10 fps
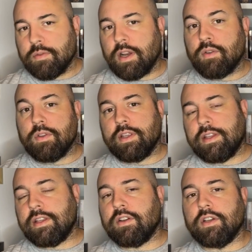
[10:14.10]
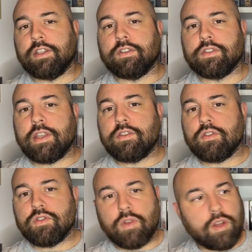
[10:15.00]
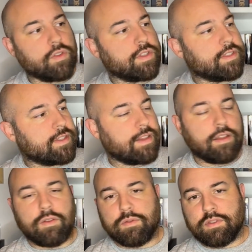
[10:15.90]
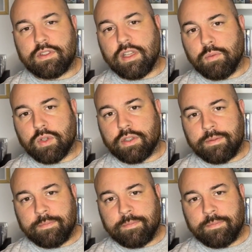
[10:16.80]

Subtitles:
this one I couldn't get the collector's edition, so I got the standalone steelbook.